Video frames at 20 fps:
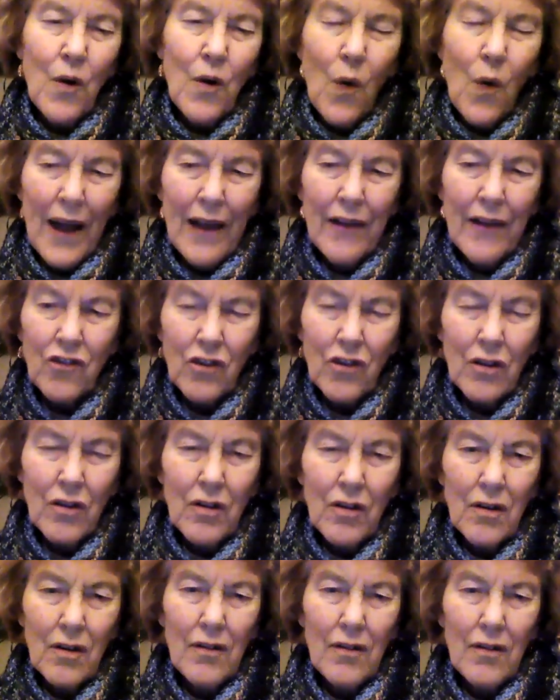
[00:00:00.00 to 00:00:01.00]

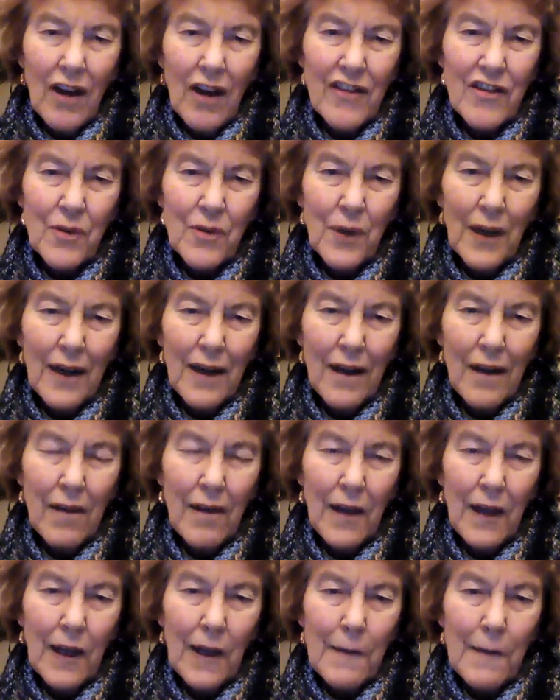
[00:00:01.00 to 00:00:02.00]
question, Joshua, I
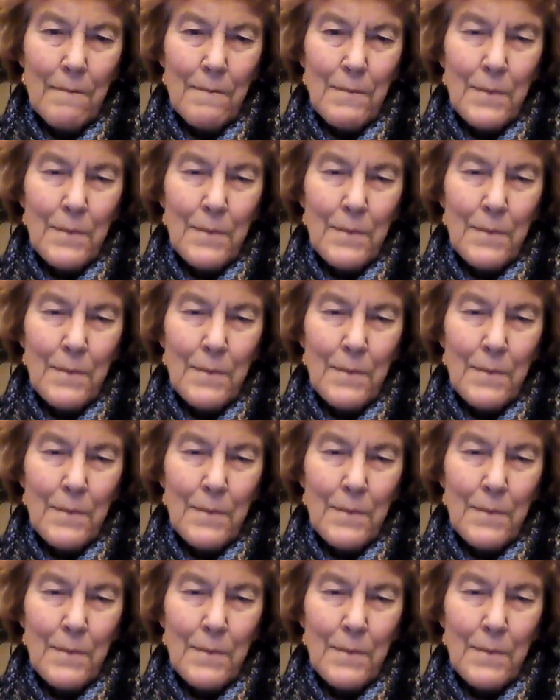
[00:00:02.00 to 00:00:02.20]
think,